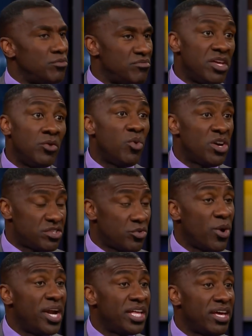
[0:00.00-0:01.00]
He was the
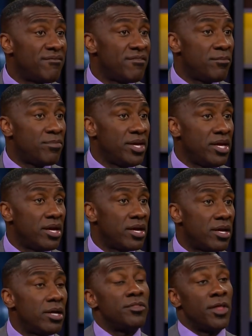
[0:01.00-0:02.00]
reigning MVP.
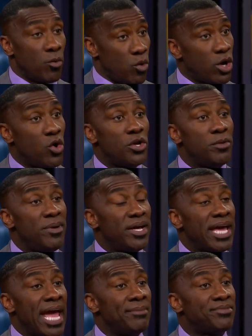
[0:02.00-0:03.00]
There were going to be a
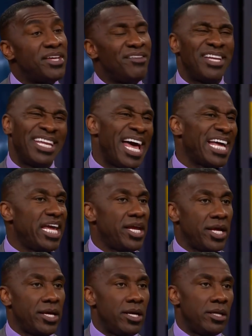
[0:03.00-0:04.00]
game seven, and I get
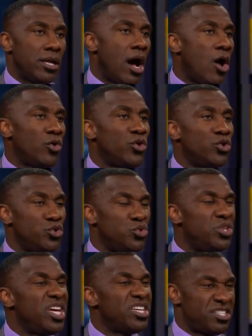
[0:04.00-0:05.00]
it. Although you
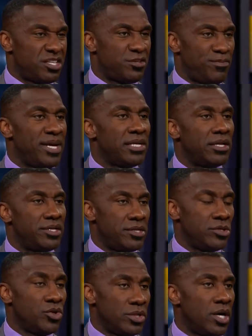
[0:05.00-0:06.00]
did suspend
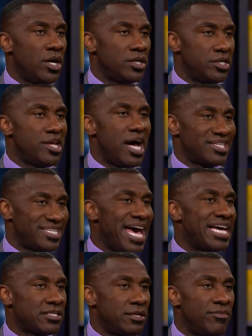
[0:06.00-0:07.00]
uh, Udonis
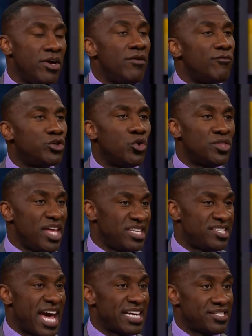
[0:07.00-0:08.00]
Haslem for doing the
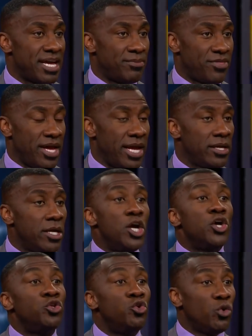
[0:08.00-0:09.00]
exact same thing.
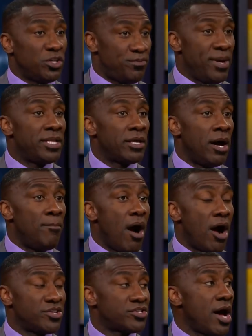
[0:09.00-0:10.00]
You suspended Good
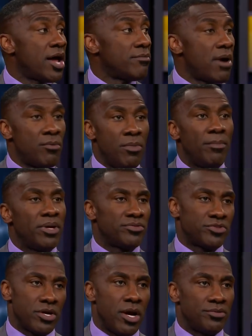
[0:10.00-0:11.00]
Amar'e point. Stoudemire. Remember,
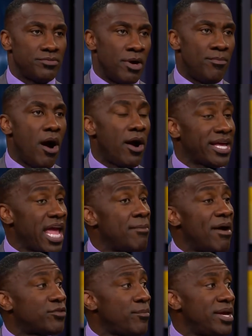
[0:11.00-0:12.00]
uh, mm. Amar'e came
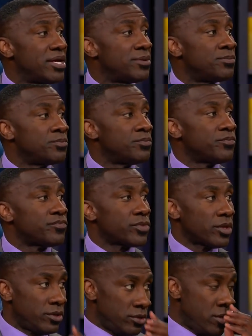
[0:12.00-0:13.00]
Giannis up actually hit Joey
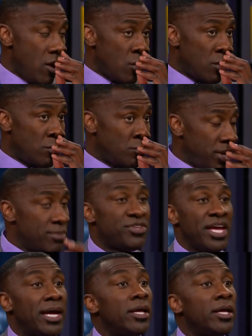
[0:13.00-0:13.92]
Crawford. No, though. but I'm saying.